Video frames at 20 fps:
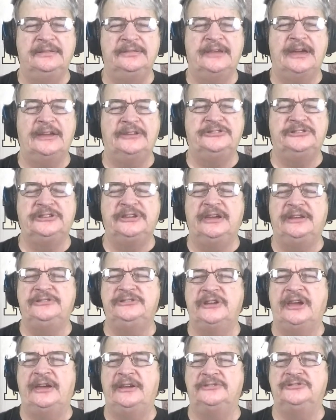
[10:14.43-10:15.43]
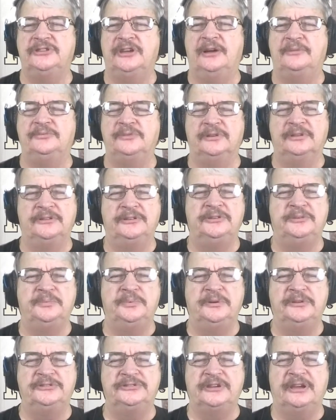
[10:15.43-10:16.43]
Thanks again, James. I really do
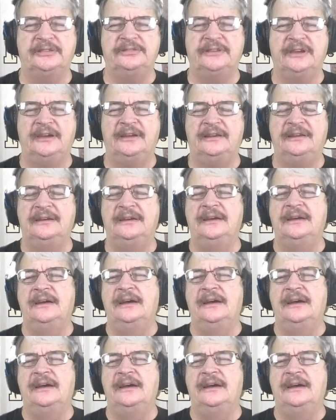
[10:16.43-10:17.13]
appreciate that.